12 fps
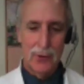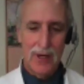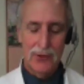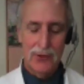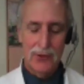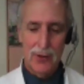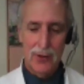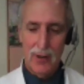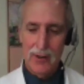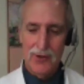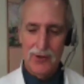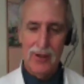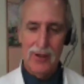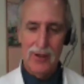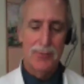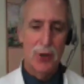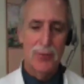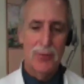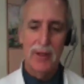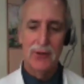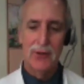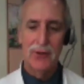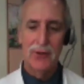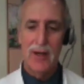So, Dr. Mm-hmm. John La
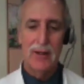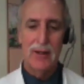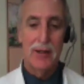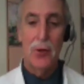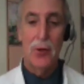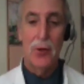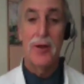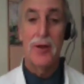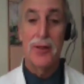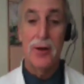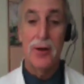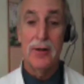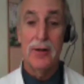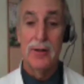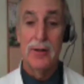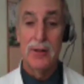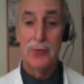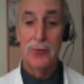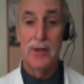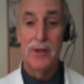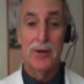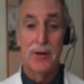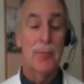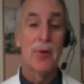Puma is uh, an author.
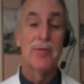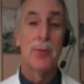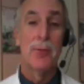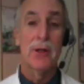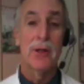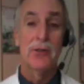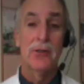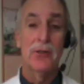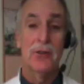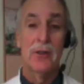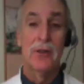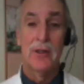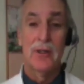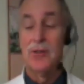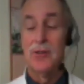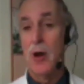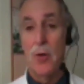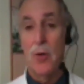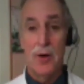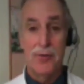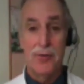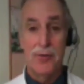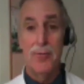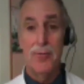He's written a number of books. He's co
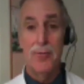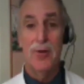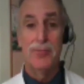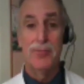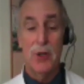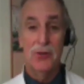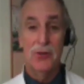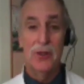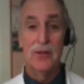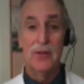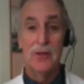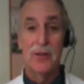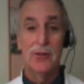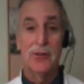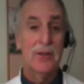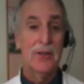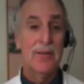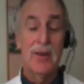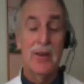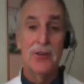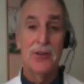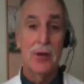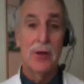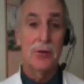authored a number of books. He does
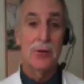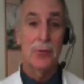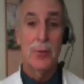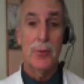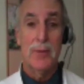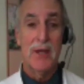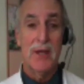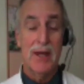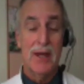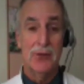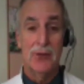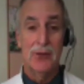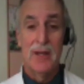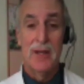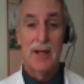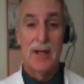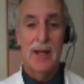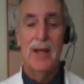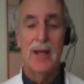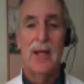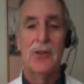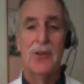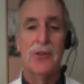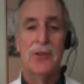TV shows for PBS,
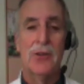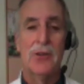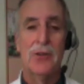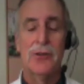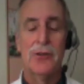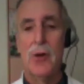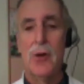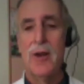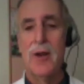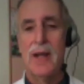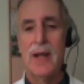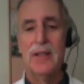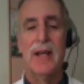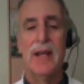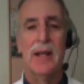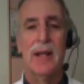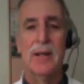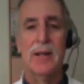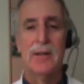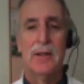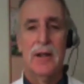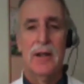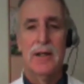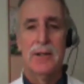and he's started a clinic,
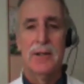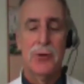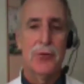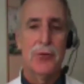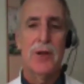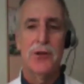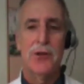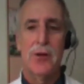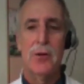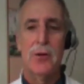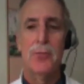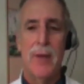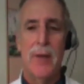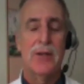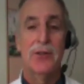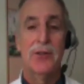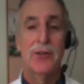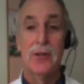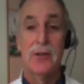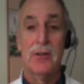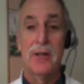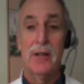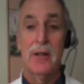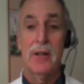a nutritional
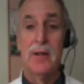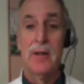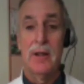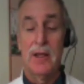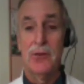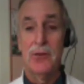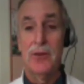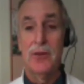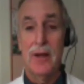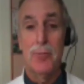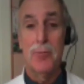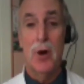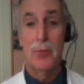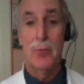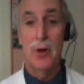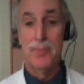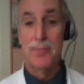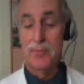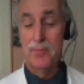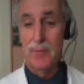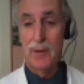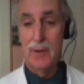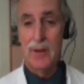medicine clinic in Santa Barbara.